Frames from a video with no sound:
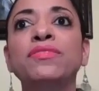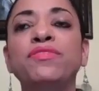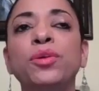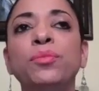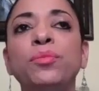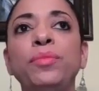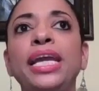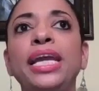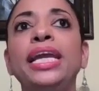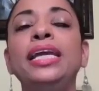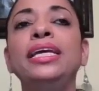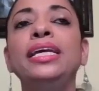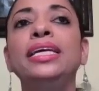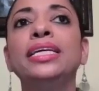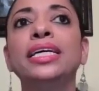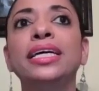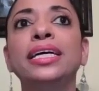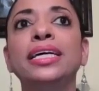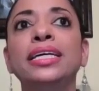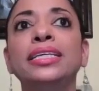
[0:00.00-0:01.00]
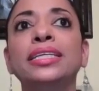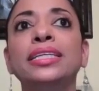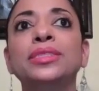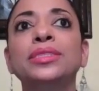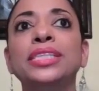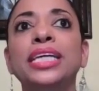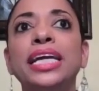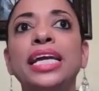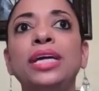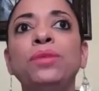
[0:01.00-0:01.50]
for me,
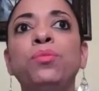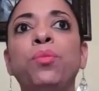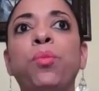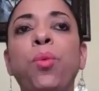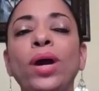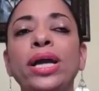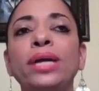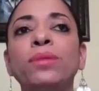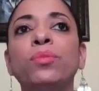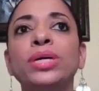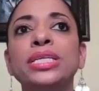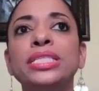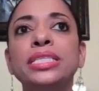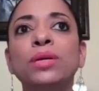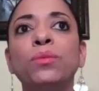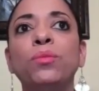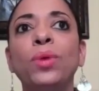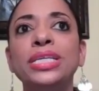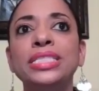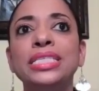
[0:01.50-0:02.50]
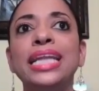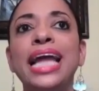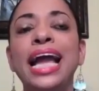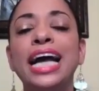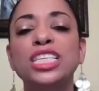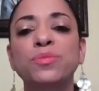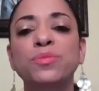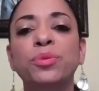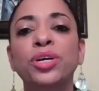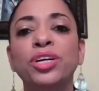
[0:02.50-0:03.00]
it wasn't
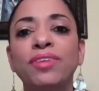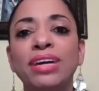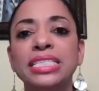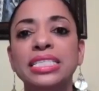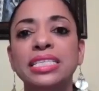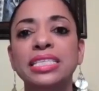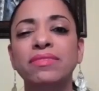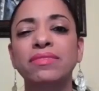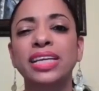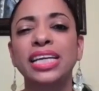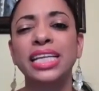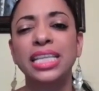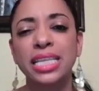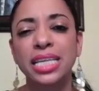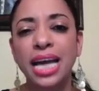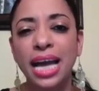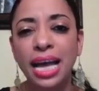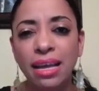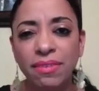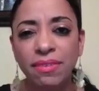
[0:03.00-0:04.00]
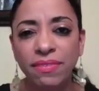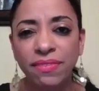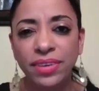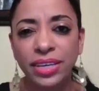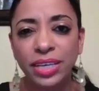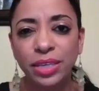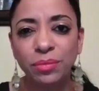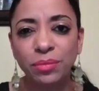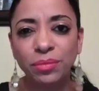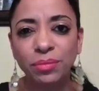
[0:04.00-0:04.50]
as progressive enough
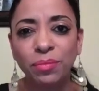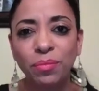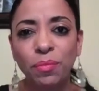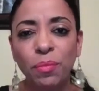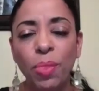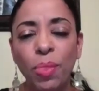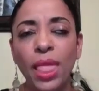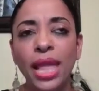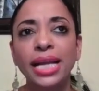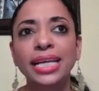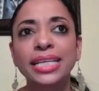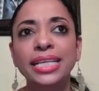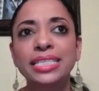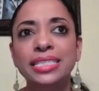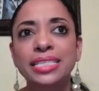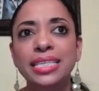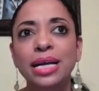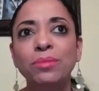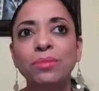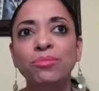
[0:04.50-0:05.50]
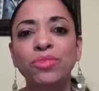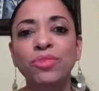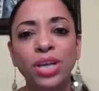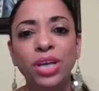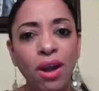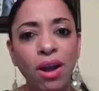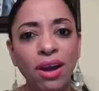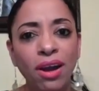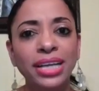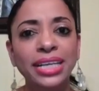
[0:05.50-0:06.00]
in some
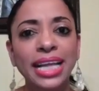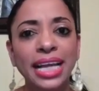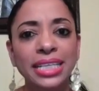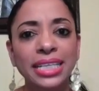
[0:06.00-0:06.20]
regard.